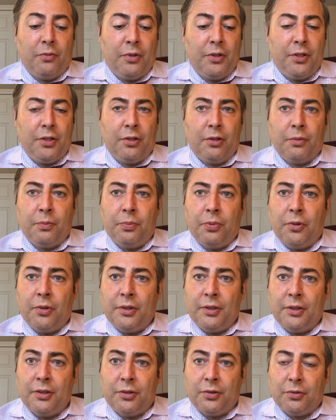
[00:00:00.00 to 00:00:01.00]
whether you're
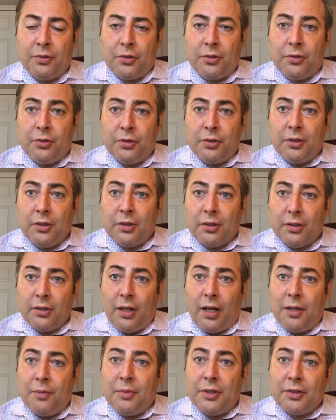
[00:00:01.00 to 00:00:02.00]
born into a good
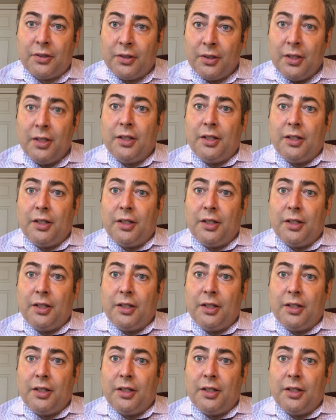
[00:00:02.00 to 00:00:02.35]
climate